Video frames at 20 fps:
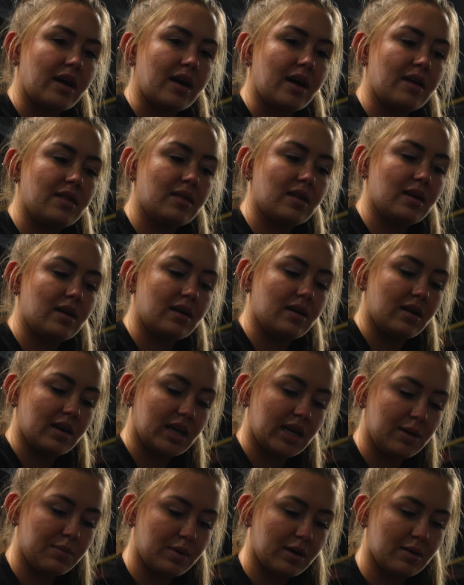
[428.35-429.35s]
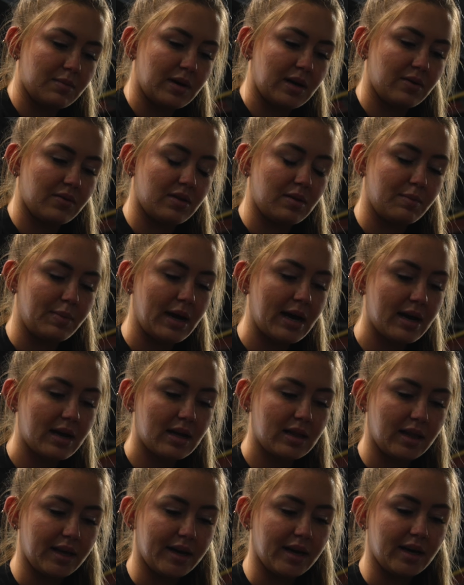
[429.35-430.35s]
And then keeping in mind with the
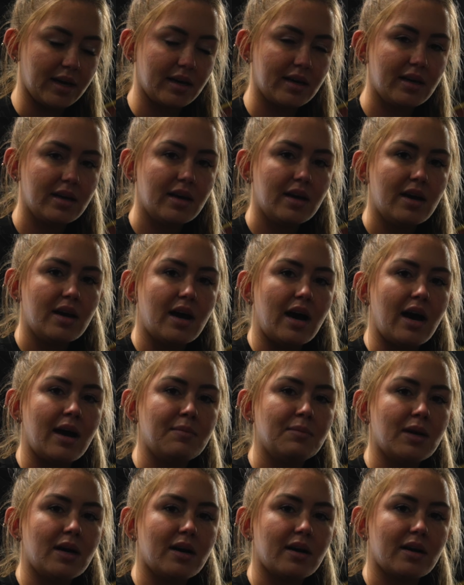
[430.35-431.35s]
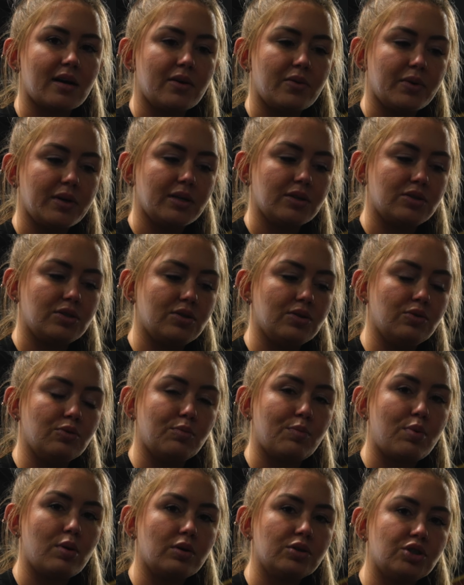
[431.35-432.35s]
back leg, I'm not going to
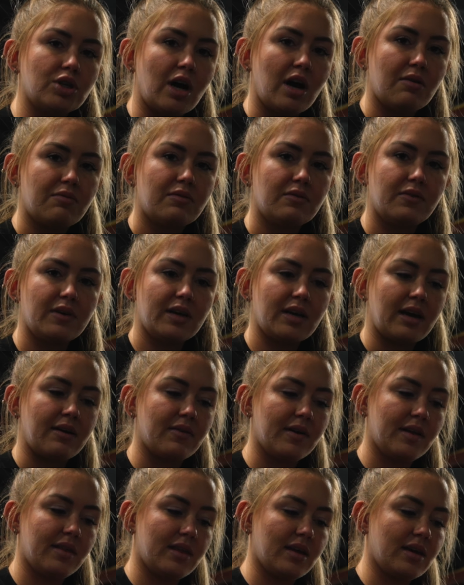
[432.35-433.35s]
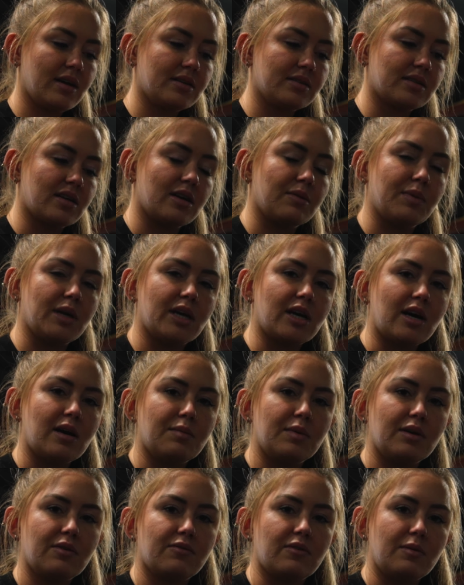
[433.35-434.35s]
push off of it. Everything is gonna be
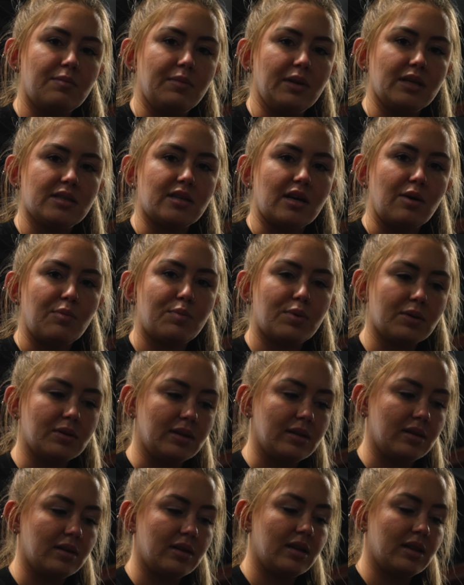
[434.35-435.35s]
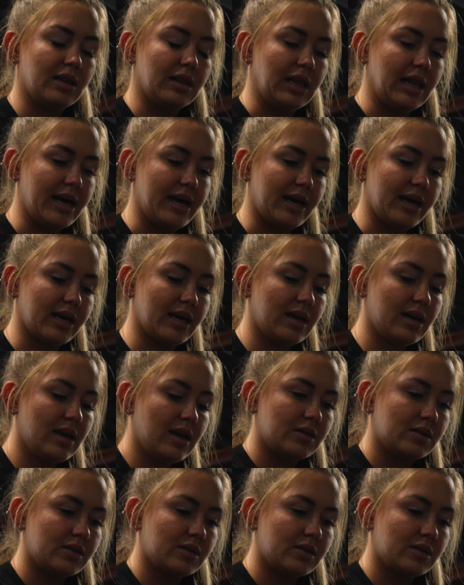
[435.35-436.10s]
coming from this upper leg.